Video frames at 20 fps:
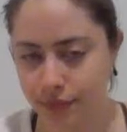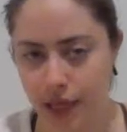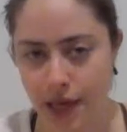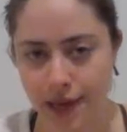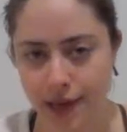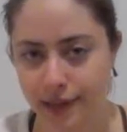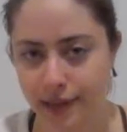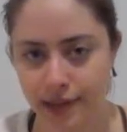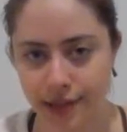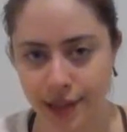
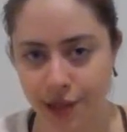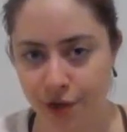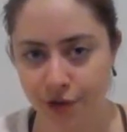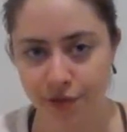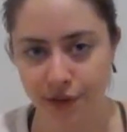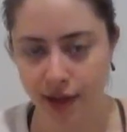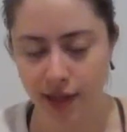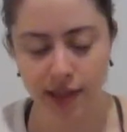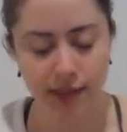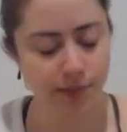you can see her
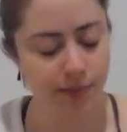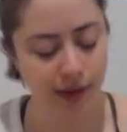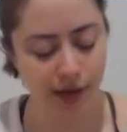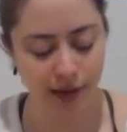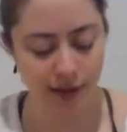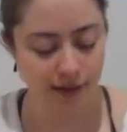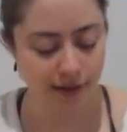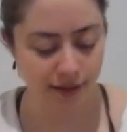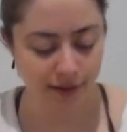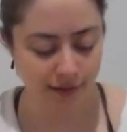face,
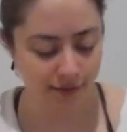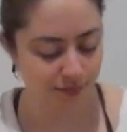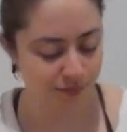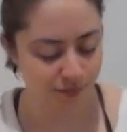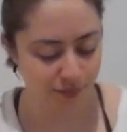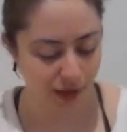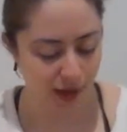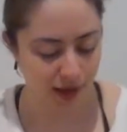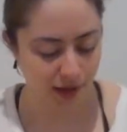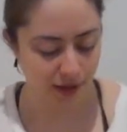but
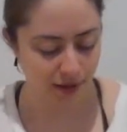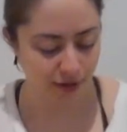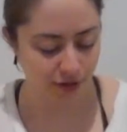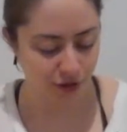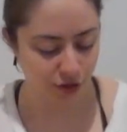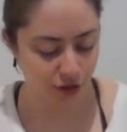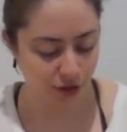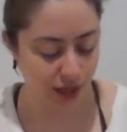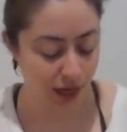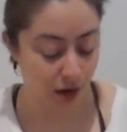I
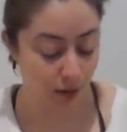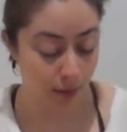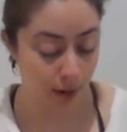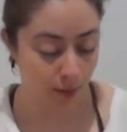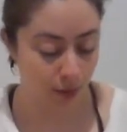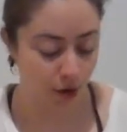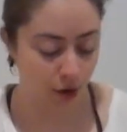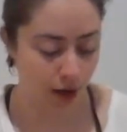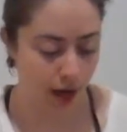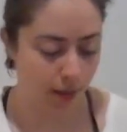can't
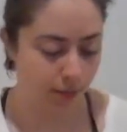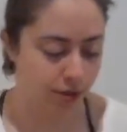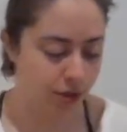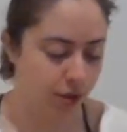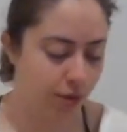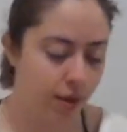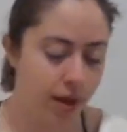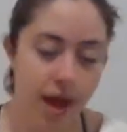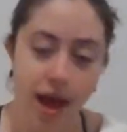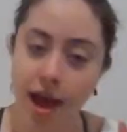remember her name.
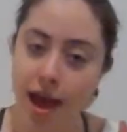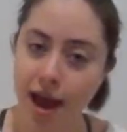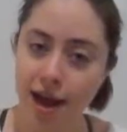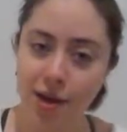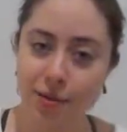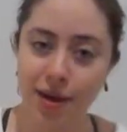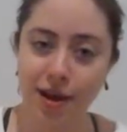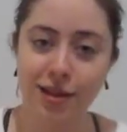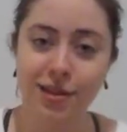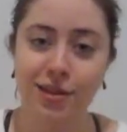So
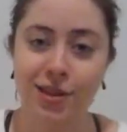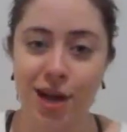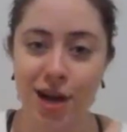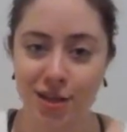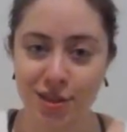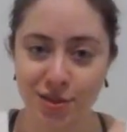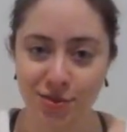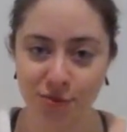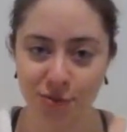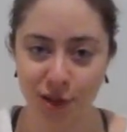anyway,
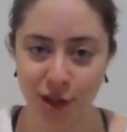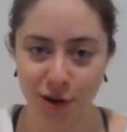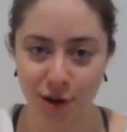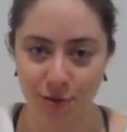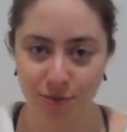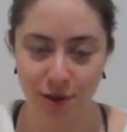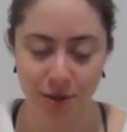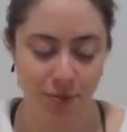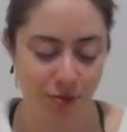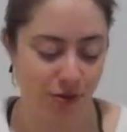lots of really
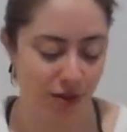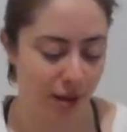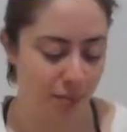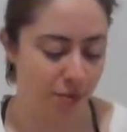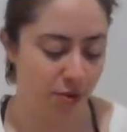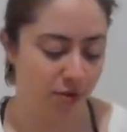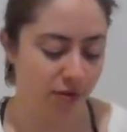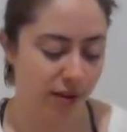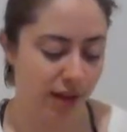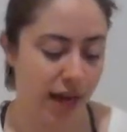great people in that
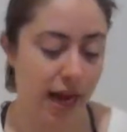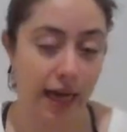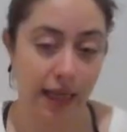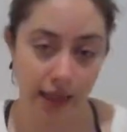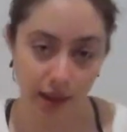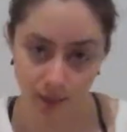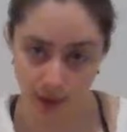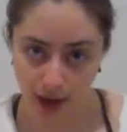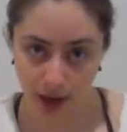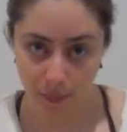movie.
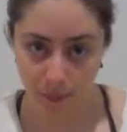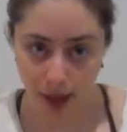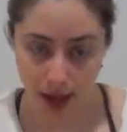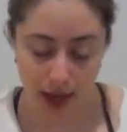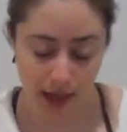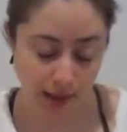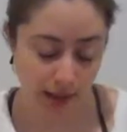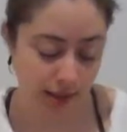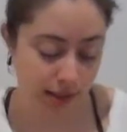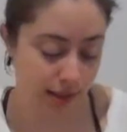Highly
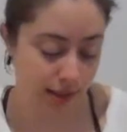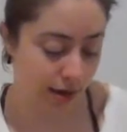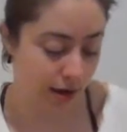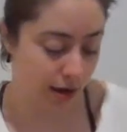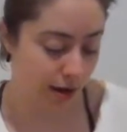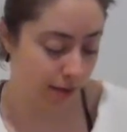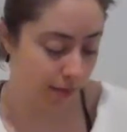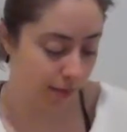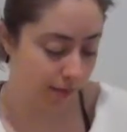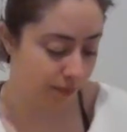recommend.
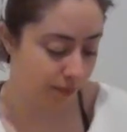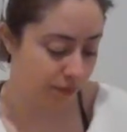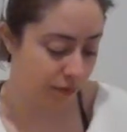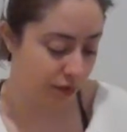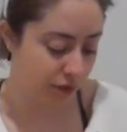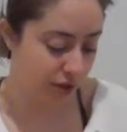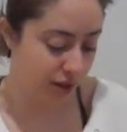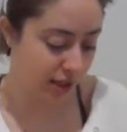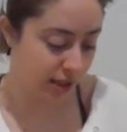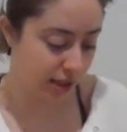
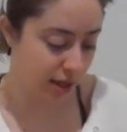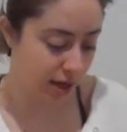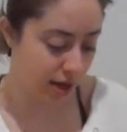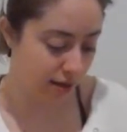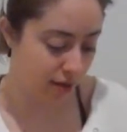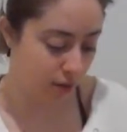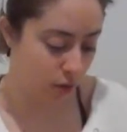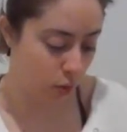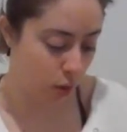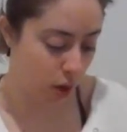So that's
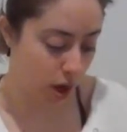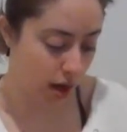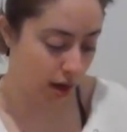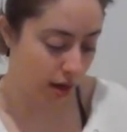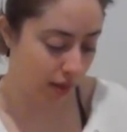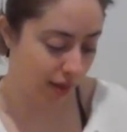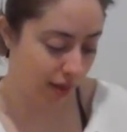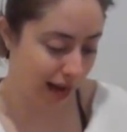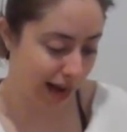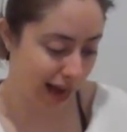another one
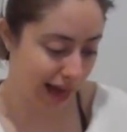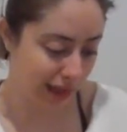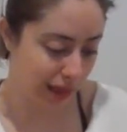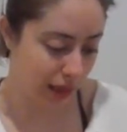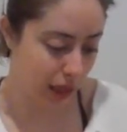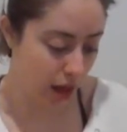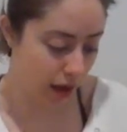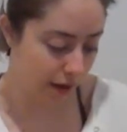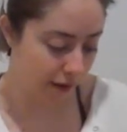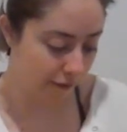that I
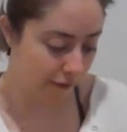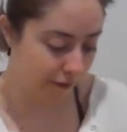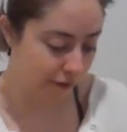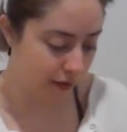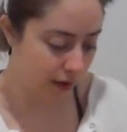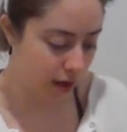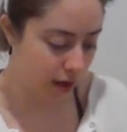love.